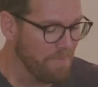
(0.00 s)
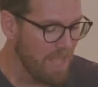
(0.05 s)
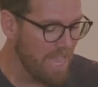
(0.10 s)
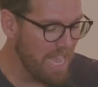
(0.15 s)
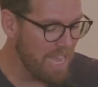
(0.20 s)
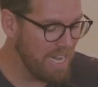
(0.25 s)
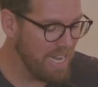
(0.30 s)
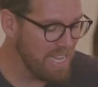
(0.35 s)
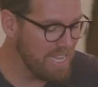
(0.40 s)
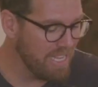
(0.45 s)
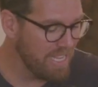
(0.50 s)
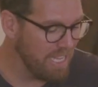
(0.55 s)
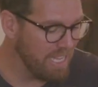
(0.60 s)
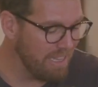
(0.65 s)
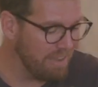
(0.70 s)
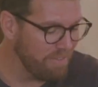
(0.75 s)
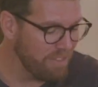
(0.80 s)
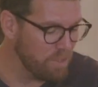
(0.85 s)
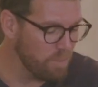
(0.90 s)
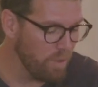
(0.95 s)
And he
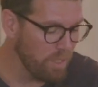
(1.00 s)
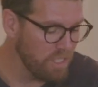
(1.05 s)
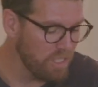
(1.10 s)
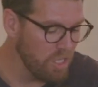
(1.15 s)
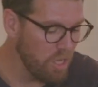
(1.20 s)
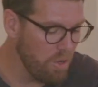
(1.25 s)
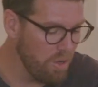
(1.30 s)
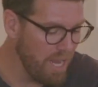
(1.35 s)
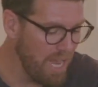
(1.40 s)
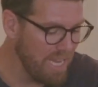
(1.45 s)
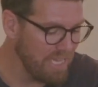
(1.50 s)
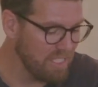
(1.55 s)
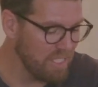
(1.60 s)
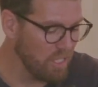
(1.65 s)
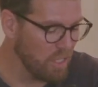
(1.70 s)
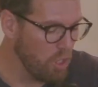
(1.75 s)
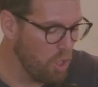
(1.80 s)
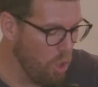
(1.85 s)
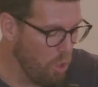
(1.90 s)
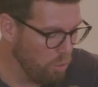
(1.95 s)
gives what's known as
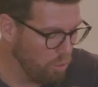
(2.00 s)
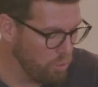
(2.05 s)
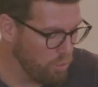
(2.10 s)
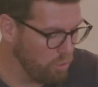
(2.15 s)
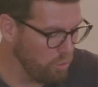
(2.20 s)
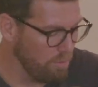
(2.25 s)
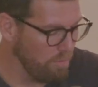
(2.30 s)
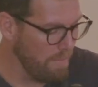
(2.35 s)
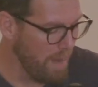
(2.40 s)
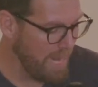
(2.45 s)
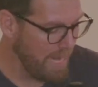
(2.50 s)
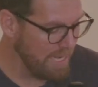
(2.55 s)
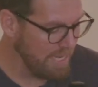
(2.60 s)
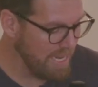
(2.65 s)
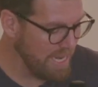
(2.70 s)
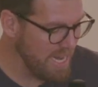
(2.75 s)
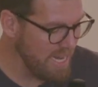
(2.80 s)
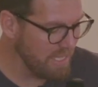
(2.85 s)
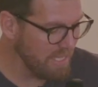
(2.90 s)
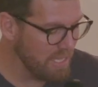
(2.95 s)
the cultural
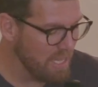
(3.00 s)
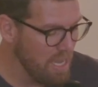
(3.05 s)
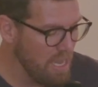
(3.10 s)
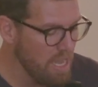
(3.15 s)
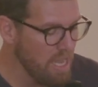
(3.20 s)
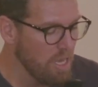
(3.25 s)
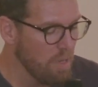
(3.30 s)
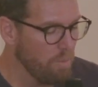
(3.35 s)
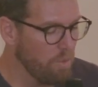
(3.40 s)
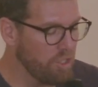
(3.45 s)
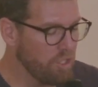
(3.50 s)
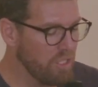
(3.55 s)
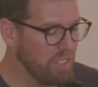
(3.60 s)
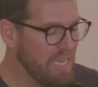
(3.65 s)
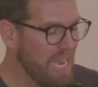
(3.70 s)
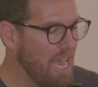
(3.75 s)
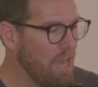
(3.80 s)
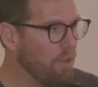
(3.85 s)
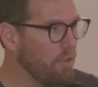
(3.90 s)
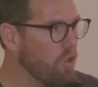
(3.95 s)
mandate, which
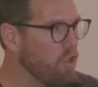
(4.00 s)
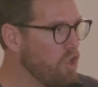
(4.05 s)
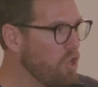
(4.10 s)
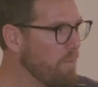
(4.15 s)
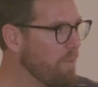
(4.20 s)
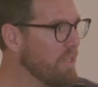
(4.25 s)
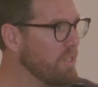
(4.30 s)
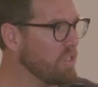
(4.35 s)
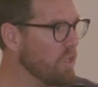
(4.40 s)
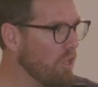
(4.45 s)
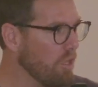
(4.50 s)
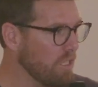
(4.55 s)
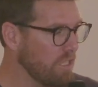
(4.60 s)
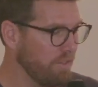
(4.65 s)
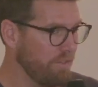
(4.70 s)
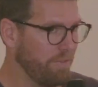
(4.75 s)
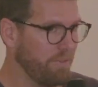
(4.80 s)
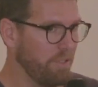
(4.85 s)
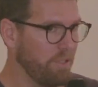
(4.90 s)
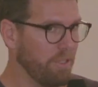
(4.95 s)
is how humans are
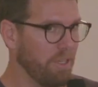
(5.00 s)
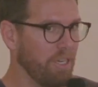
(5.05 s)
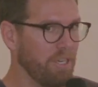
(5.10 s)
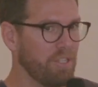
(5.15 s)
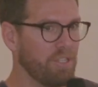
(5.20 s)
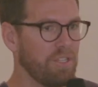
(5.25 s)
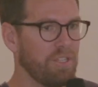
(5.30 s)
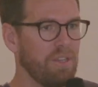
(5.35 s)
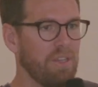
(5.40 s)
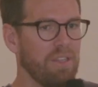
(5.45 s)
to flourish.